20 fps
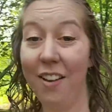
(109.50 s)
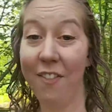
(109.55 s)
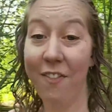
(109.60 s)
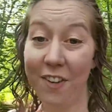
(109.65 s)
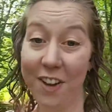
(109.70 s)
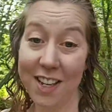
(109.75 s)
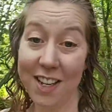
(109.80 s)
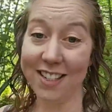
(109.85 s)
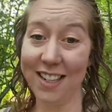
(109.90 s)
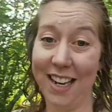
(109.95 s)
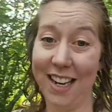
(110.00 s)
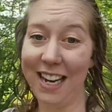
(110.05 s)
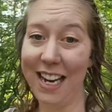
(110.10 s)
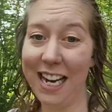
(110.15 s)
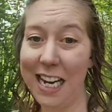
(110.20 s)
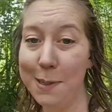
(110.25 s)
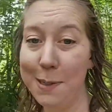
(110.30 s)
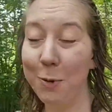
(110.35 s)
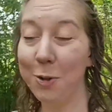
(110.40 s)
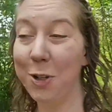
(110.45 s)
Firstly, he
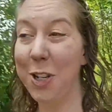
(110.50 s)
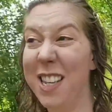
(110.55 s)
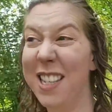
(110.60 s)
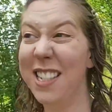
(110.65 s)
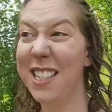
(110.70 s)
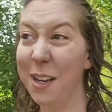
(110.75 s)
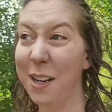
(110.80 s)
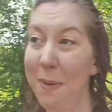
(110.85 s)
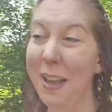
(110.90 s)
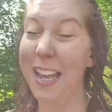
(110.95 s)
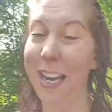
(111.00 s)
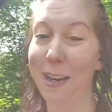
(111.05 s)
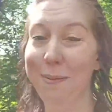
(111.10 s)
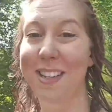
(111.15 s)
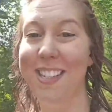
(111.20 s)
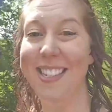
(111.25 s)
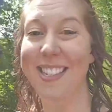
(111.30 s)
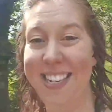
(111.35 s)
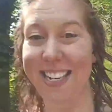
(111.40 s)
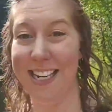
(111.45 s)
spotted that some
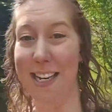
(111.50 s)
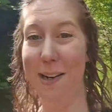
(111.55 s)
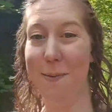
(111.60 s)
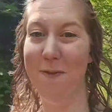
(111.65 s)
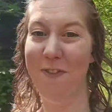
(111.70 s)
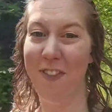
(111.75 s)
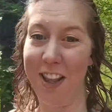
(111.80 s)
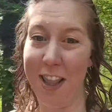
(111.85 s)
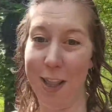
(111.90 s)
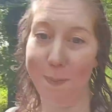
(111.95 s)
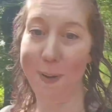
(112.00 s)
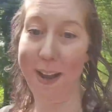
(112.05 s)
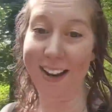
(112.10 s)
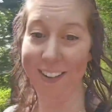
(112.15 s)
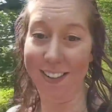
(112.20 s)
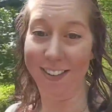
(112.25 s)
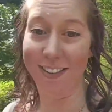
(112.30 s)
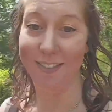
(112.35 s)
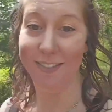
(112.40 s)
elements didn't fit the pattern.